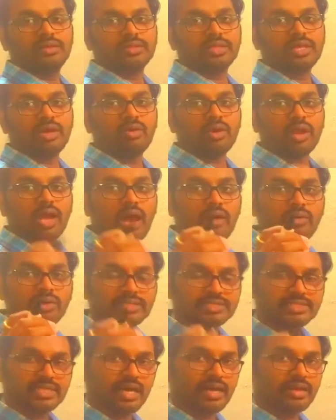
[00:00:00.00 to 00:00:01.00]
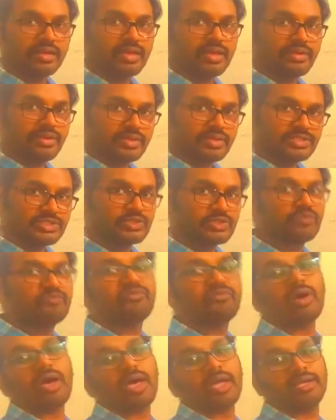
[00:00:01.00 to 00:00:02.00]
Now our target is to
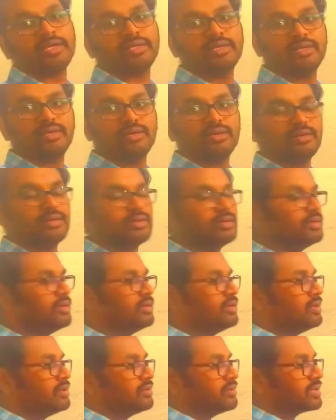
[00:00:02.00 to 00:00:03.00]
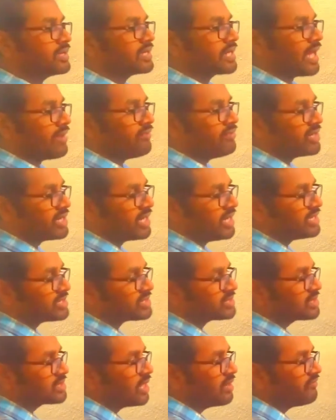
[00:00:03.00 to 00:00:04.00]
find the
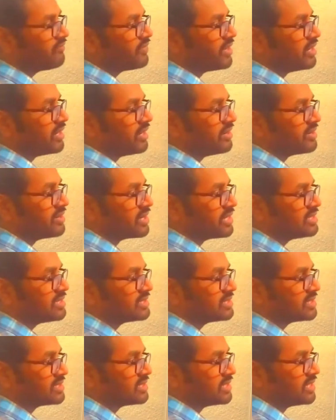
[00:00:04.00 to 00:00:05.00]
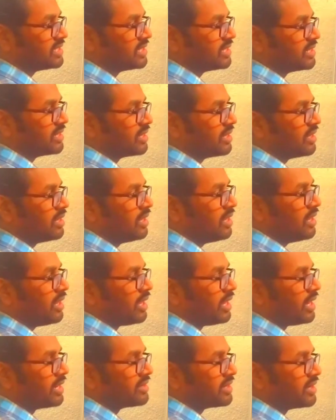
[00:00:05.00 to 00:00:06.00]
gravitational field intensity
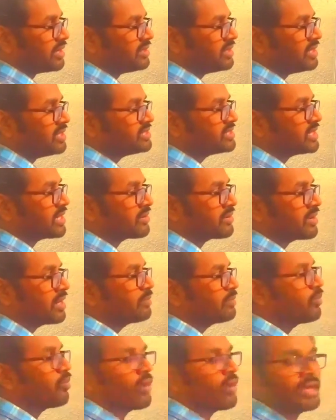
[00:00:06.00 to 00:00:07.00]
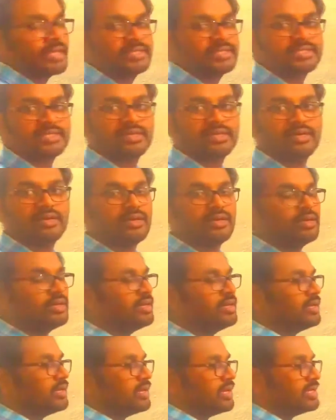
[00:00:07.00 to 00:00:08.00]
at any general point
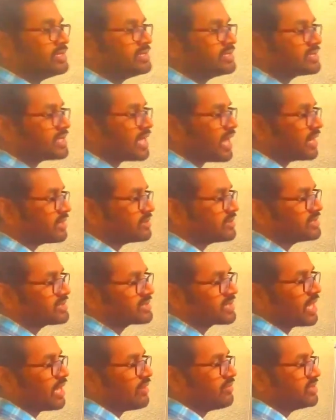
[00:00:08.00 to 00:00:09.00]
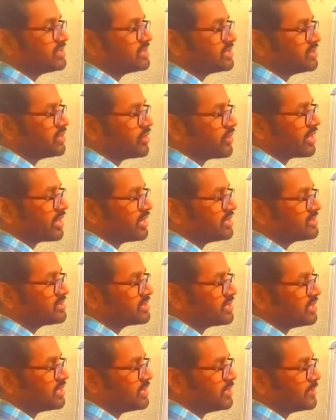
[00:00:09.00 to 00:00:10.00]
inside this cavity. you can
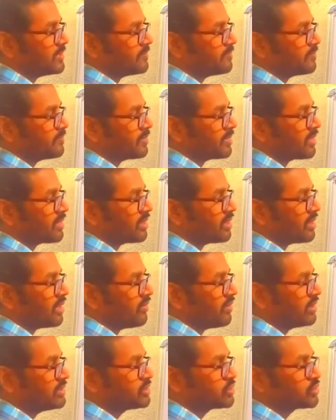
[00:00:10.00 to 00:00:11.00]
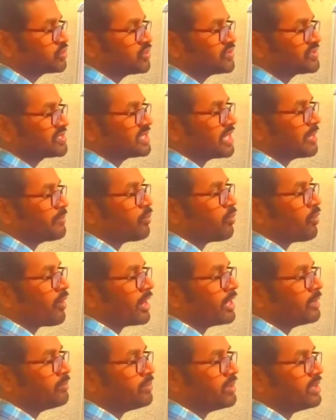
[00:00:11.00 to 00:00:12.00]
see I was choosing a
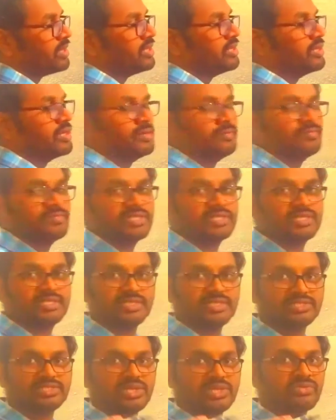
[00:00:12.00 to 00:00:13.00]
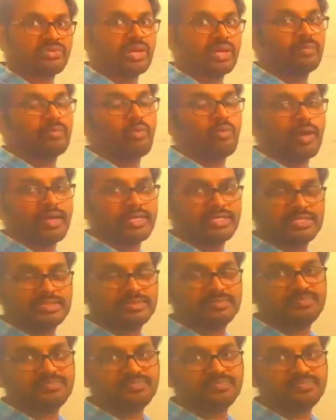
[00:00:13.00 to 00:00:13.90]
point P here. This is a general point.